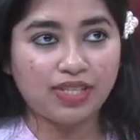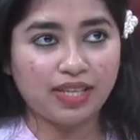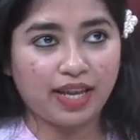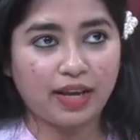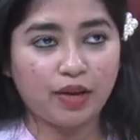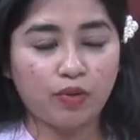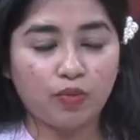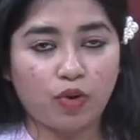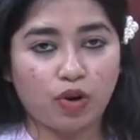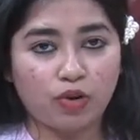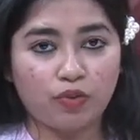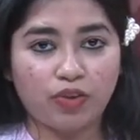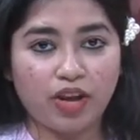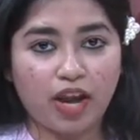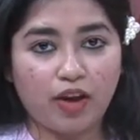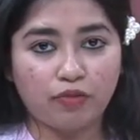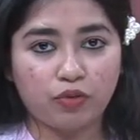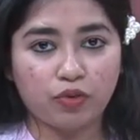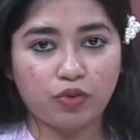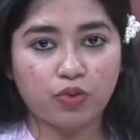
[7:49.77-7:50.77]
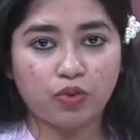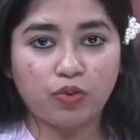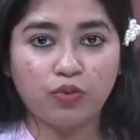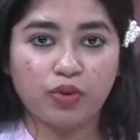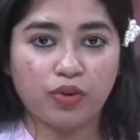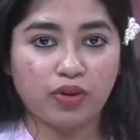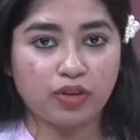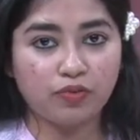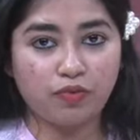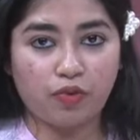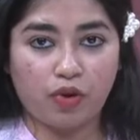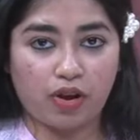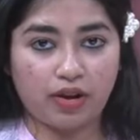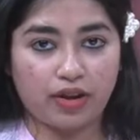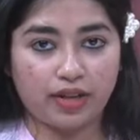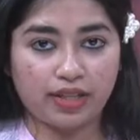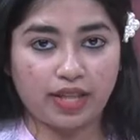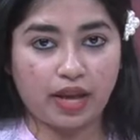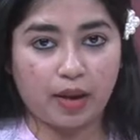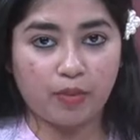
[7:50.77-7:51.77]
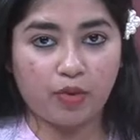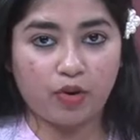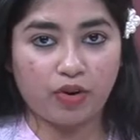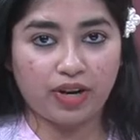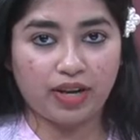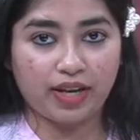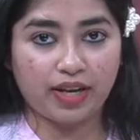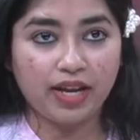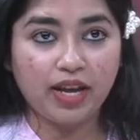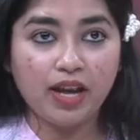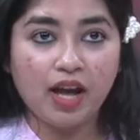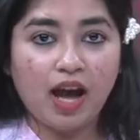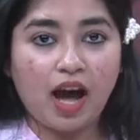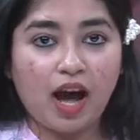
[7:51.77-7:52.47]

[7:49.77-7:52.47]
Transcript: saying what we have to do. We was following them only.